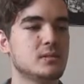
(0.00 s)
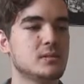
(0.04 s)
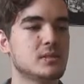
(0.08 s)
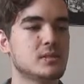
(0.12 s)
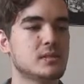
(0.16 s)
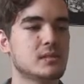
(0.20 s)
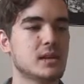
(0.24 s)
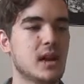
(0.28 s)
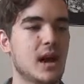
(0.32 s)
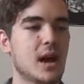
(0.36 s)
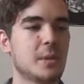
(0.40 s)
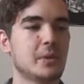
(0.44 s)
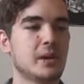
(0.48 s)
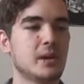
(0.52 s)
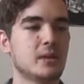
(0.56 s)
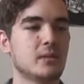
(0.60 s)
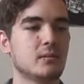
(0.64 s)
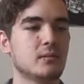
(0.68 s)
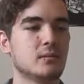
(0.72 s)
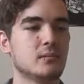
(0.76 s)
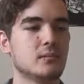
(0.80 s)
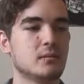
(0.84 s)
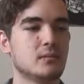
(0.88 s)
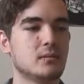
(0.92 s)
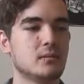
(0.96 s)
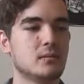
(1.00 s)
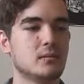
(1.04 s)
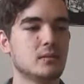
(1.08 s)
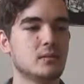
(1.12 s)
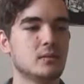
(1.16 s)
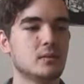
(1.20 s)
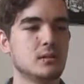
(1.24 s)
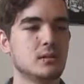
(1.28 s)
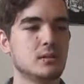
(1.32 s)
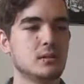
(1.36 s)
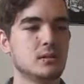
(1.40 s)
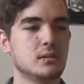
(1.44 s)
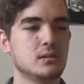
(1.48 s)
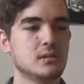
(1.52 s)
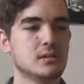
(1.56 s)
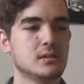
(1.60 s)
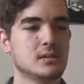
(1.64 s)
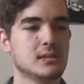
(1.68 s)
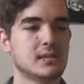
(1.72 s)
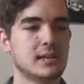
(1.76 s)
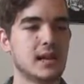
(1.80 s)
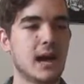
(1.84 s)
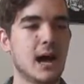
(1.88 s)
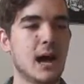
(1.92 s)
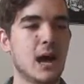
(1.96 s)
Stop it.
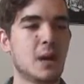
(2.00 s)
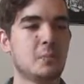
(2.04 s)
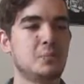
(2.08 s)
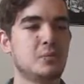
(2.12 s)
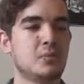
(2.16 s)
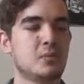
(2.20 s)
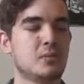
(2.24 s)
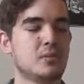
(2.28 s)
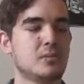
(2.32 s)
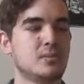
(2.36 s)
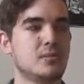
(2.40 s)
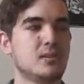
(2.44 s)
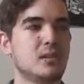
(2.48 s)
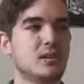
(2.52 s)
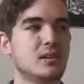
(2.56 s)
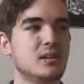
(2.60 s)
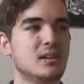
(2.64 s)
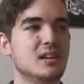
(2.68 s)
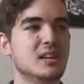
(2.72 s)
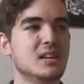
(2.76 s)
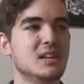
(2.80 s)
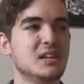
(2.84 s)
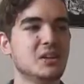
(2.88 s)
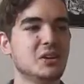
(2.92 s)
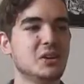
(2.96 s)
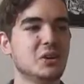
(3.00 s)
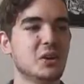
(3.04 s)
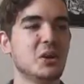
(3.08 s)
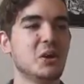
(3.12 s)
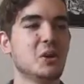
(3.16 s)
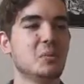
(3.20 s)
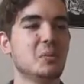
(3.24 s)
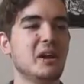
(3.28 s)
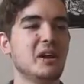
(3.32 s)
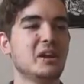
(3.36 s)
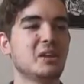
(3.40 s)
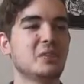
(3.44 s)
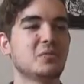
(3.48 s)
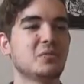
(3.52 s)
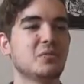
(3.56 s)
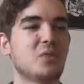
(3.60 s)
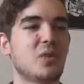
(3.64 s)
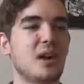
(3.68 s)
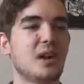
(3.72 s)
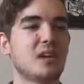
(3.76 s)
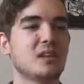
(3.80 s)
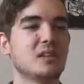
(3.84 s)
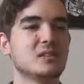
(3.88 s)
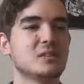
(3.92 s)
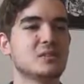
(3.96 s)
Stop. You're making
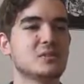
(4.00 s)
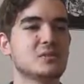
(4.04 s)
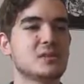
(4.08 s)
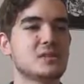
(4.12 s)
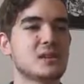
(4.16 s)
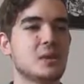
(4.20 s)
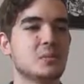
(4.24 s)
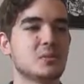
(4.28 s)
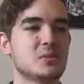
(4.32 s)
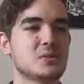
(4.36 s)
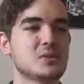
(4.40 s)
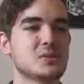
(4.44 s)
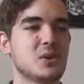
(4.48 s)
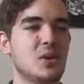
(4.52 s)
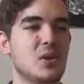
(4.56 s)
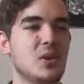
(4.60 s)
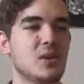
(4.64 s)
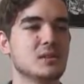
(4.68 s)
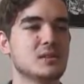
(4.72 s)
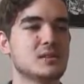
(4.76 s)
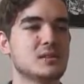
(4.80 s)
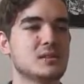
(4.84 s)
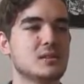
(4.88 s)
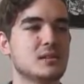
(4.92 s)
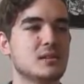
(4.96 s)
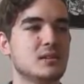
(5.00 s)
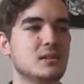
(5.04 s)
Franklin do somersaults.